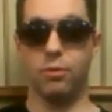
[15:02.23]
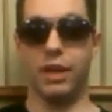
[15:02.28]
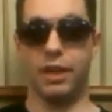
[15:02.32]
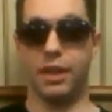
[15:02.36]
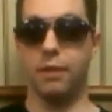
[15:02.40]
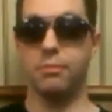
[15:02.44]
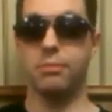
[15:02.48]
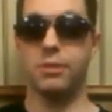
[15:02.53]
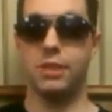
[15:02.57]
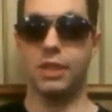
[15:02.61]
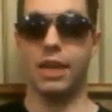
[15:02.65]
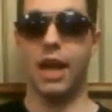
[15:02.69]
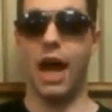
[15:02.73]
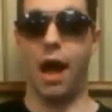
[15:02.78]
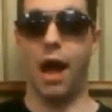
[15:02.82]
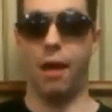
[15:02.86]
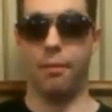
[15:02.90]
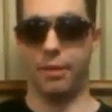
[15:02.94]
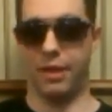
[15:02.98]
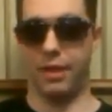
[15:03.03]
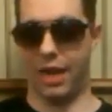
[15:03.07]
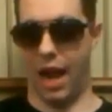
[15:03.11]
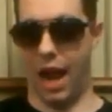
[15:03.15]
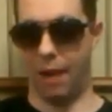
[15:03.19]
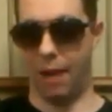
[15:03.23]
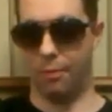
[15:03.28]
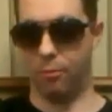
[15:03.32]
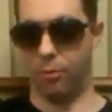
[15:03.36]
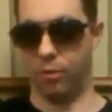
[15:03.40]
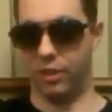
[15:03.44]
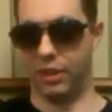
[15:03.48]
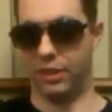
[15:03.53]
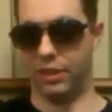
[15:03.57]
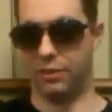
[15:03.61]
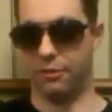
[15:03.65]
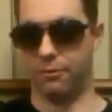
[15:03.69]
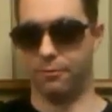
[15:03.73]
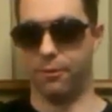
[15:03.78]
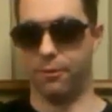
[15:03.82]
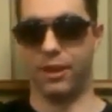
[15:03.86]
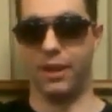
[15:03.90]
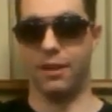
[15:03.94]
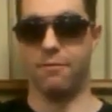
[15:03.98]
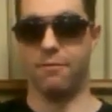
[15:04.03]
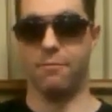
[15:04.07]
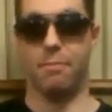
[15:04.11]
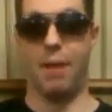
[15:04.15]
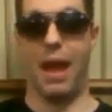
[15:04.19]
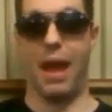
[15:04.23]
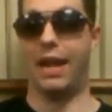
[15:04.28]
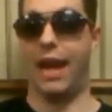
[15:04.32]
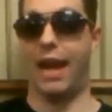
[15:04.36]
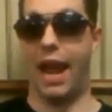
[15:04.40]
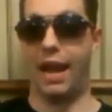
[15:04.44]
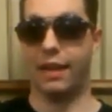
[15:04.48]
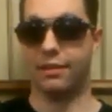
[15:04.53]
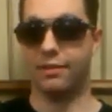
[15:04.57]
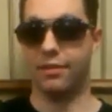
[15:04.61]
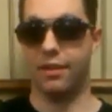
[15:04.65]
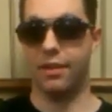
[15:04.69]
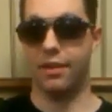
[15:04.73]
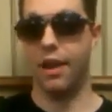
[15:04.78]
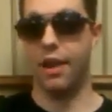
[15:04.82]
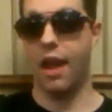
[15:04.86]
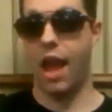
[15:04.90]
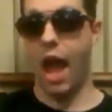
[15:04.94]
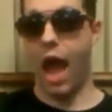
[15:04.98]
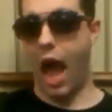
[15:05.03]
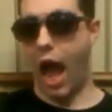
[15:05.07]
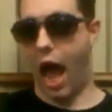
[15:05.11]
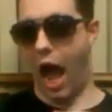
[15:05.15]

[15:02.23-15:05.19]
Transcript: it comes to comedy, I'm willing to forgive bad acting.